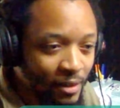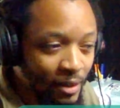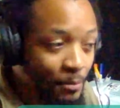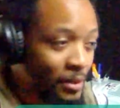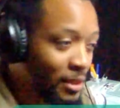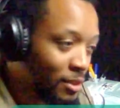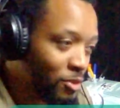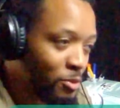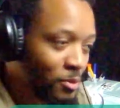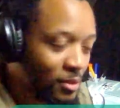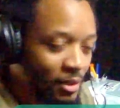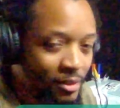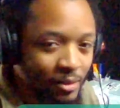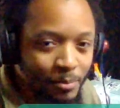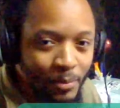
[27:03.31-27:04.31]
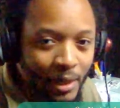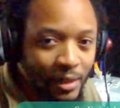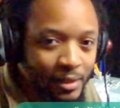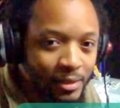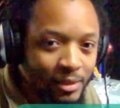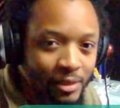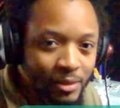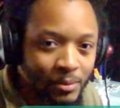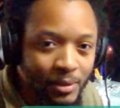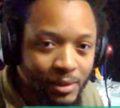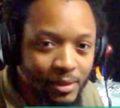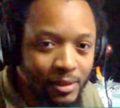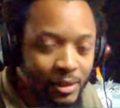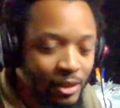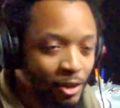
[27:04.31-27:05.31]
I mean, I threw it at the politicians
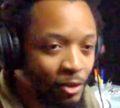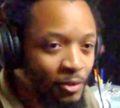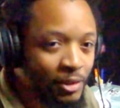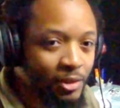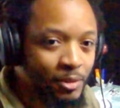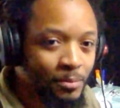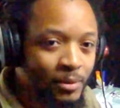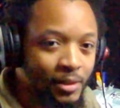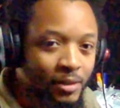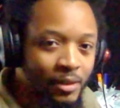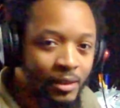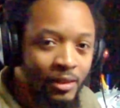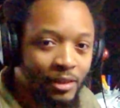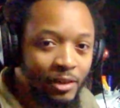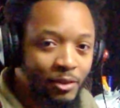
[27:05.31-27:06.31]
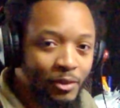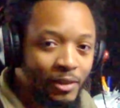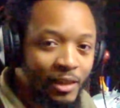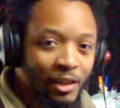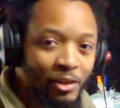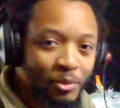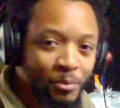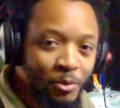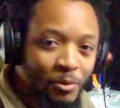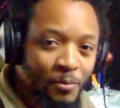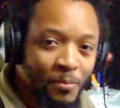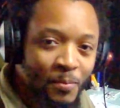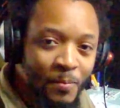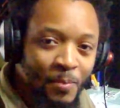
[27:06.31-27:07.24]
because they all need to be held accountable.